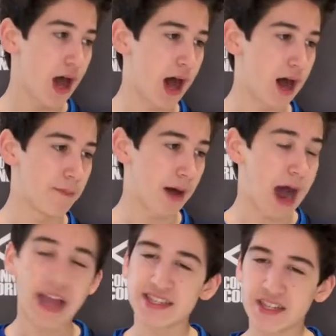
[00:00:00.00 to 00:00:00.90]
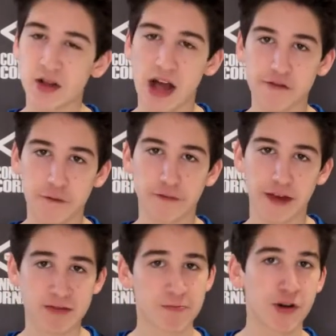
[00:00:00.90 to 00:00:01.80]
I still have the
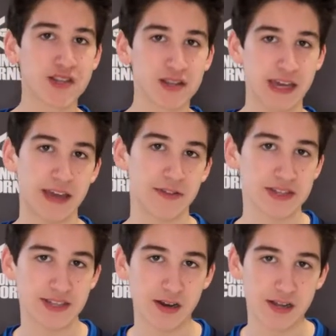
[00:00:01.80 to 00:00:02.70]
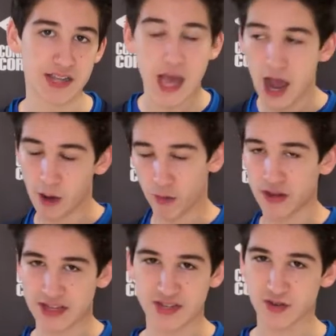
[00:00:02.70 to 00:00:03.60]
Flames personally in the series. I will
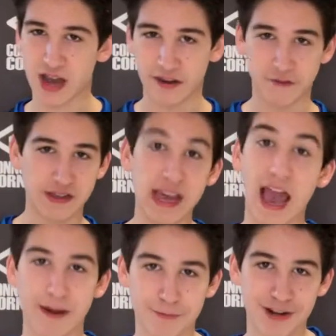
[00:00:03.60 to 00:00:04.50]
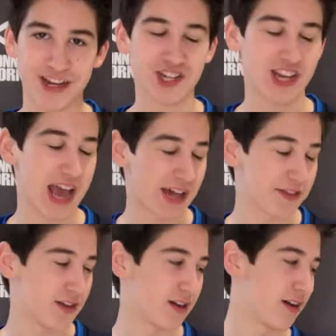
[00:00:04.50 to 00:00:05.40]
get to kind of the end prediction
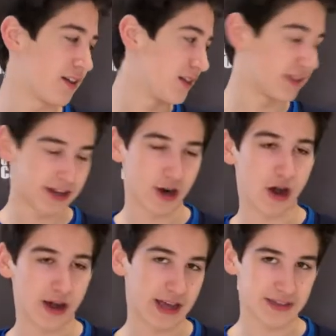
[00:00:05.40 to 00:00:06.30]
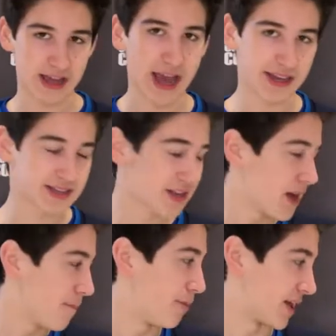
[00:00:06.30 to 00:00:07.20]
later on at the end.
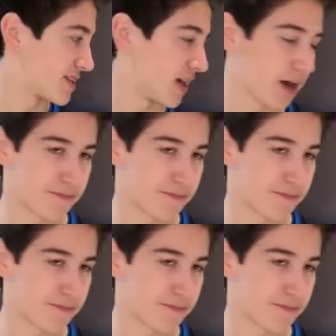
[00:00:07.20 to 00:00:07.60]
But